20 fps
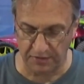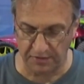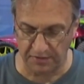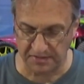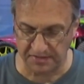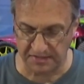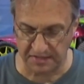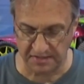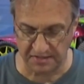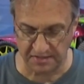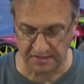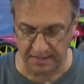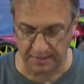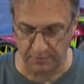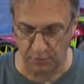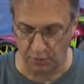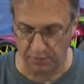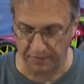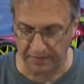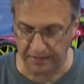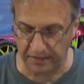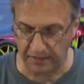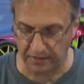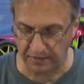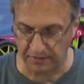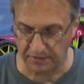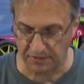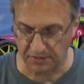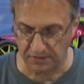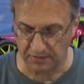system over here.
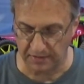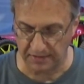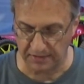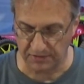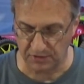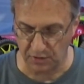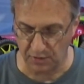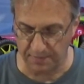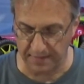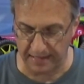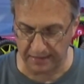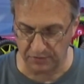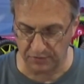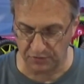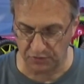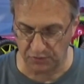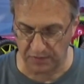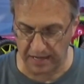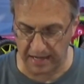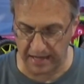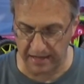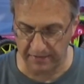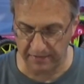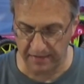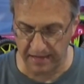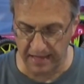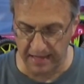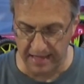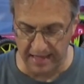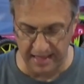So let's go back to drive,
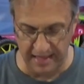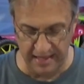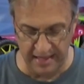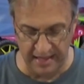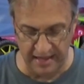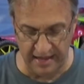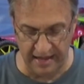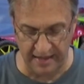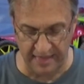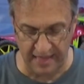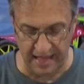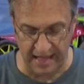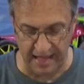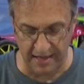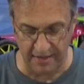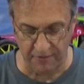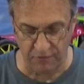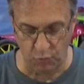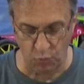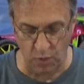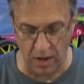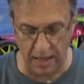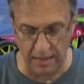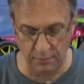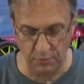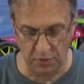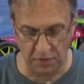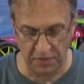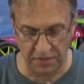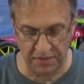and I have one
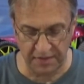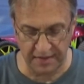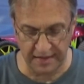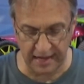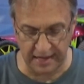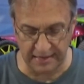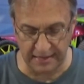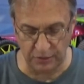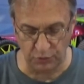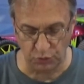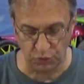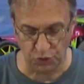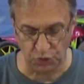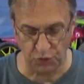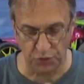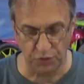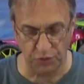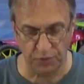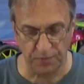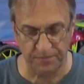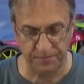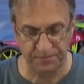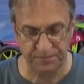more thing I need to show you.